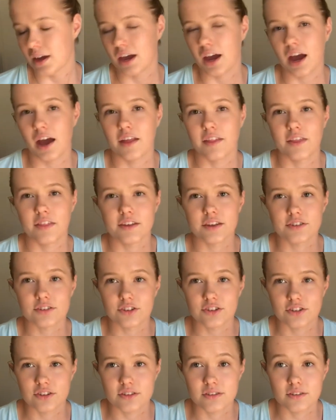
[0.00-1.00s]
And then these
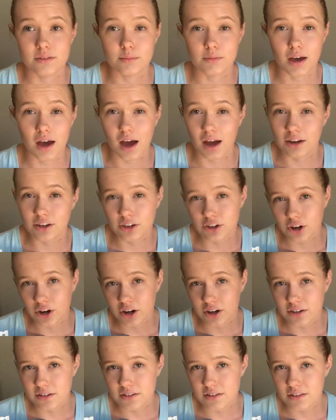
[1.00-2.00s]
are just some cotton
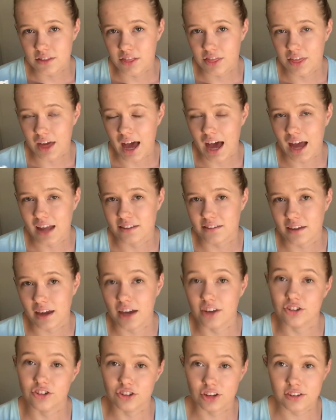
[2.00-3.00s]
yarns that
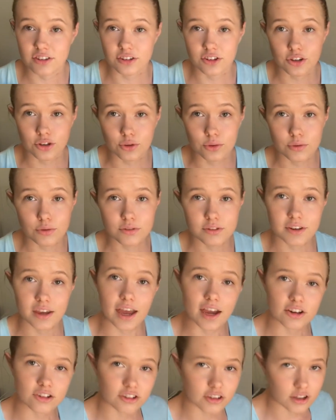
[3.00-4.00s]
I just used
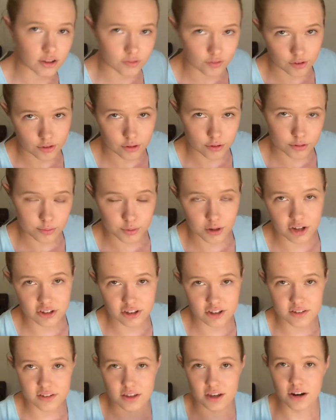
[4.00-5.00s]
actually for those
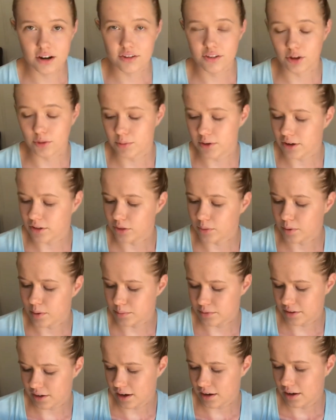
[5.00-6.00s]
projects there. They'll be on the
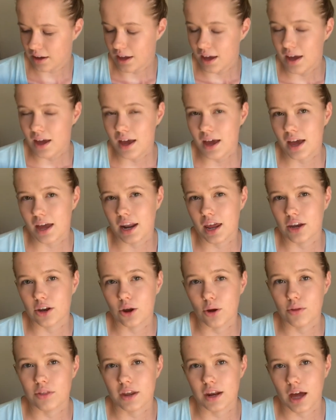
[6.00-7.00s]
website. And I
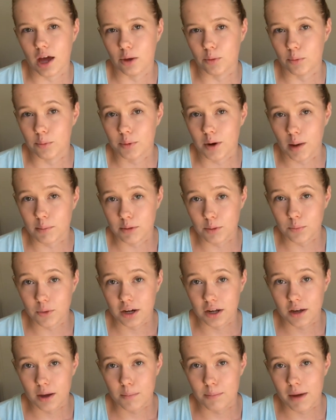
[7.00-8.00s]
know that I will probably
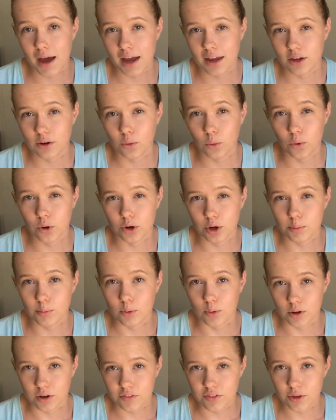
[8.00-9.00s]
want to come back and order
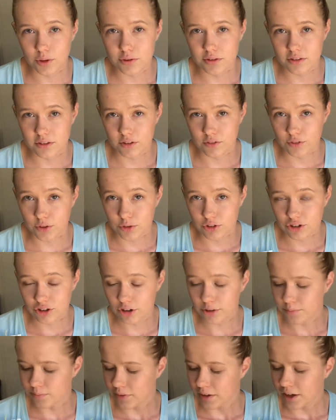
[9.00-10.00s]
more of those in the
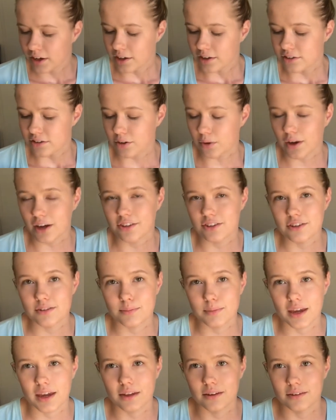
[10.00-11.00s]
future. So I just
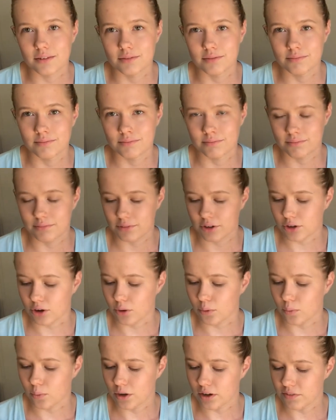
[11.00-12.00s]
made,
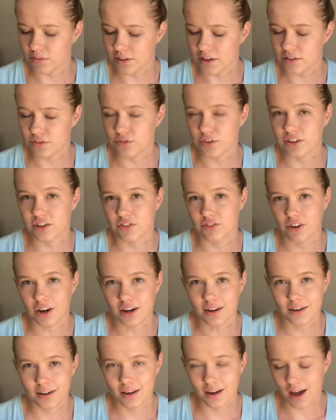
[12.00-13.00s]
one of these for
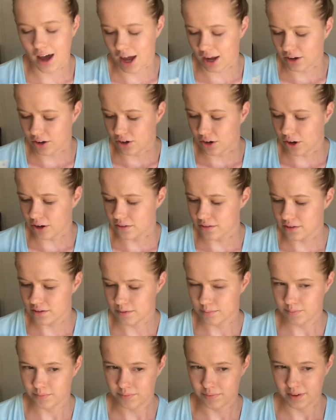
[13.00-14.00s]
different cotton yarns.
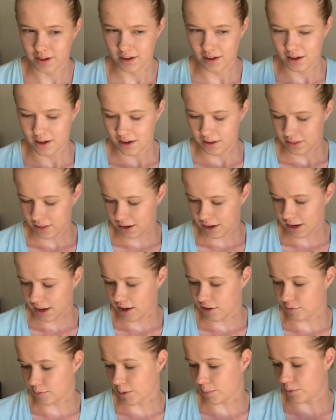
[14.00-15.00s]
Then I
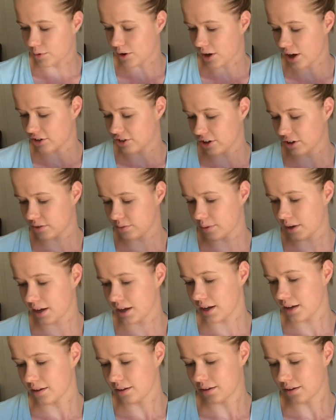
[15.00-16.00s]
have my projects ready.